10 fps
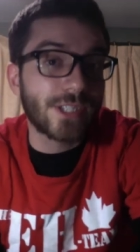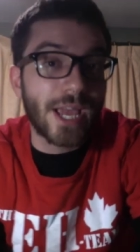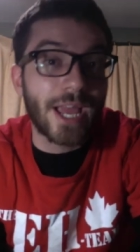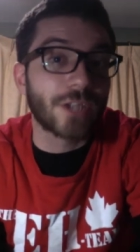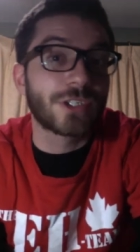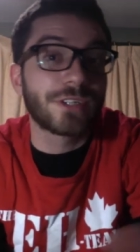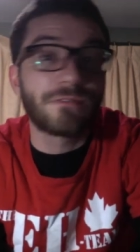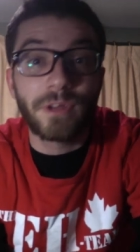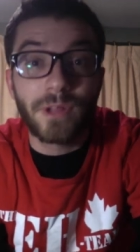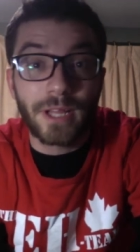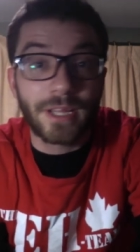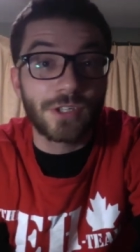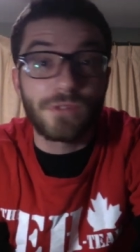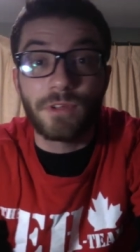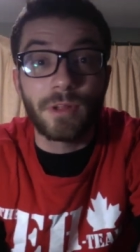I actually feel like they
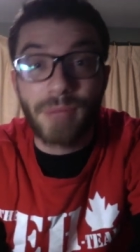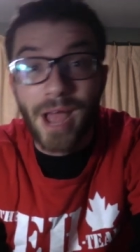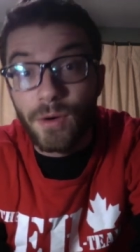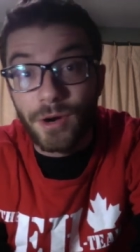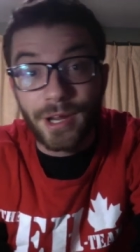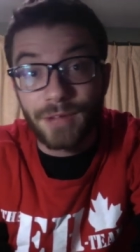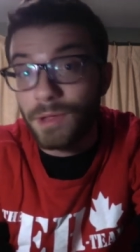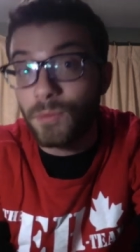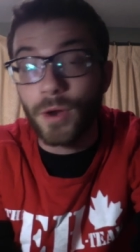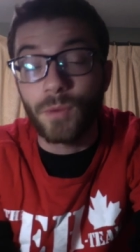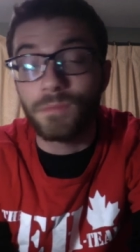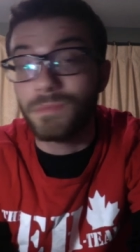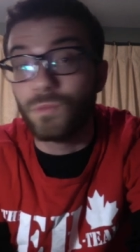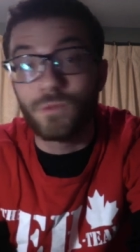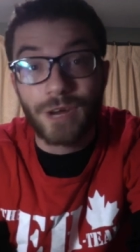should feel empowered if they want
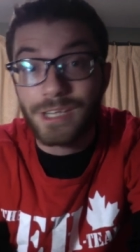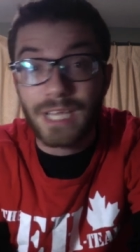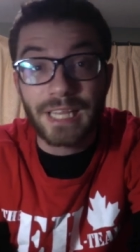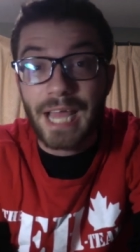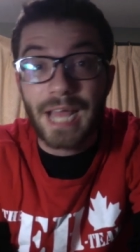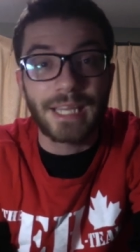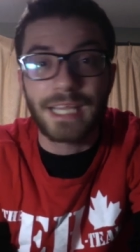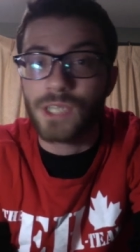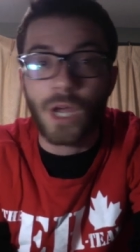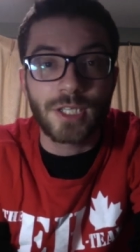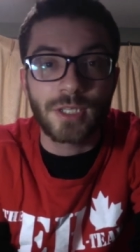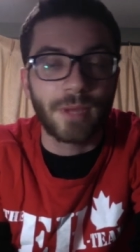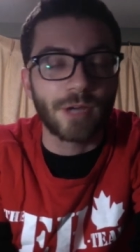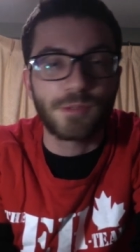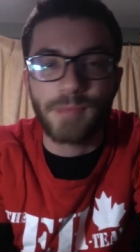to dress like that. That's awesome.
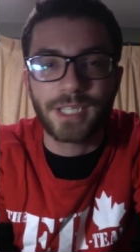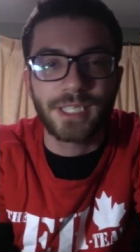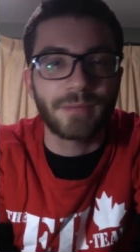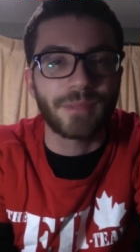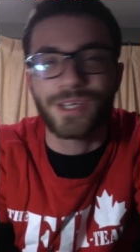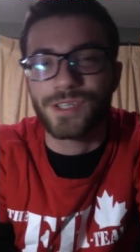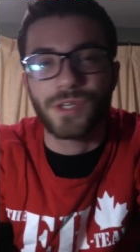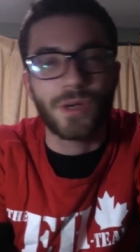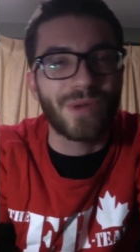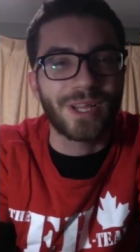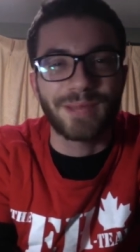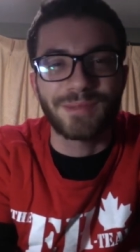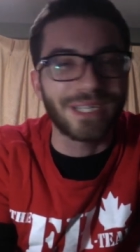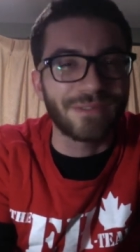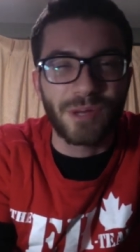I respect it because you know what? They
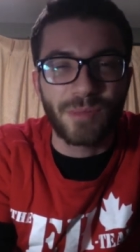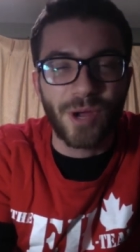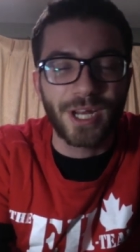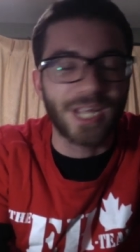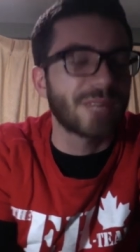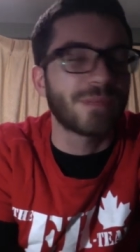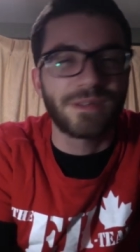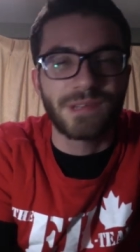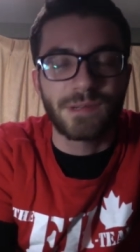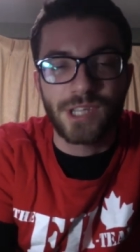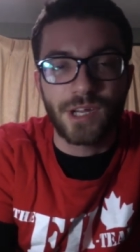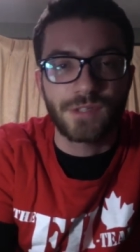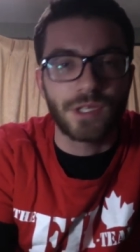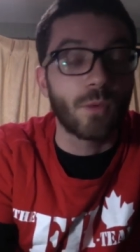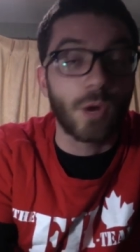believe in their body and they believe in
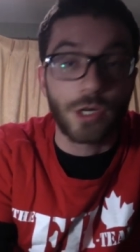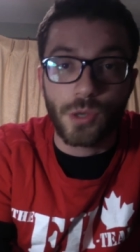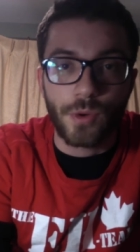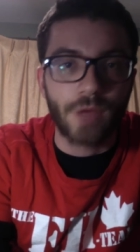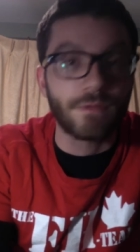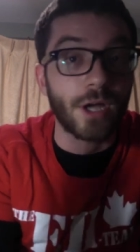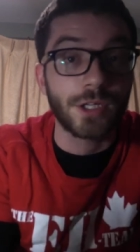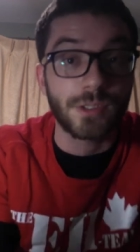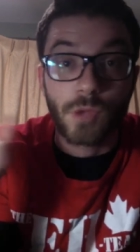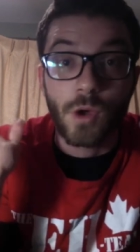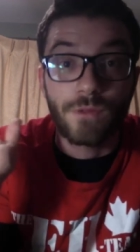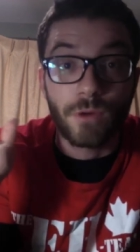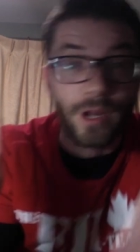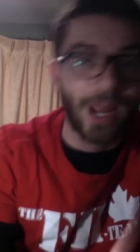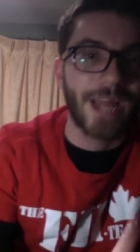themselves and they want to show it off. Awesome. Go
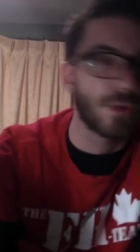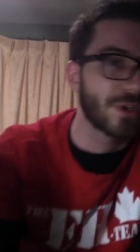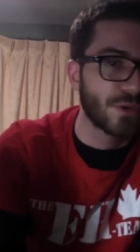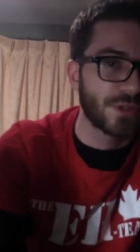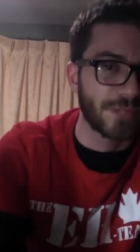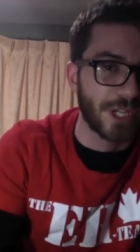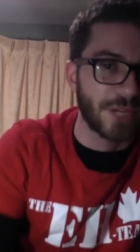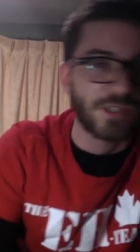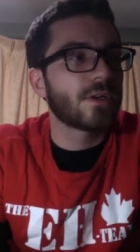for it. I do it too sometimes.